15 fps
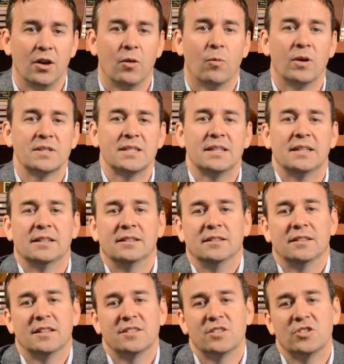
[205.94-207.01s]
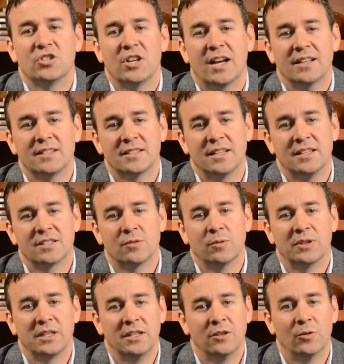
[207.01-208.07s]
Once again, this is Chad Stayskull
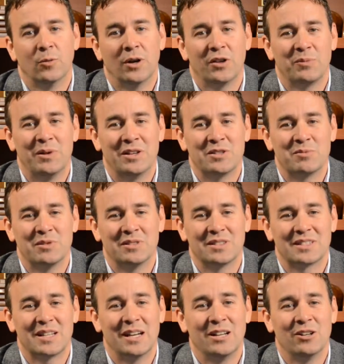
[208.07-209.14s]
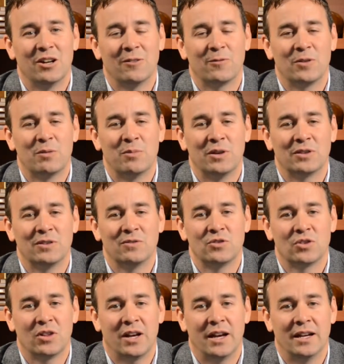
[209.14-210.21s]
with Eagle Wealth Management, signing off for the month of
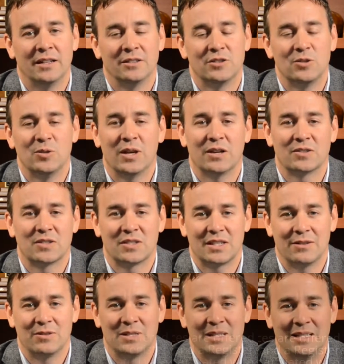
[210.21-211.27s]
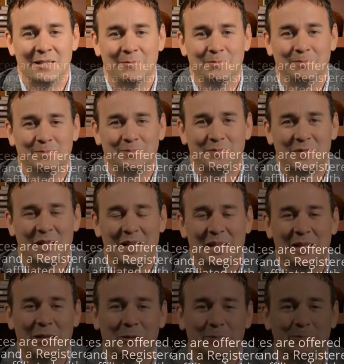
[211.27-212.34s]
July 2017. Take
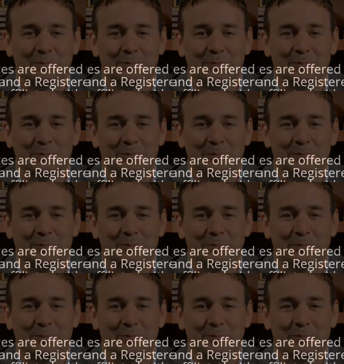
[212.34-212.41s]
care.